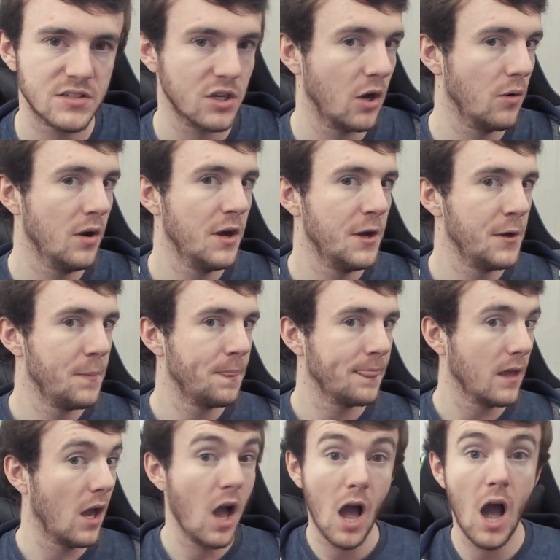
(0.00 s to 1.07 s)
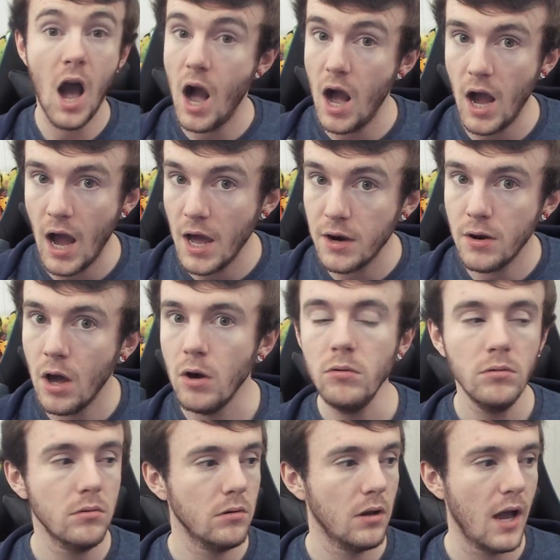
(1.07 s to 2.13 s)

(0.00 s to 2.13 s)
so I don't know.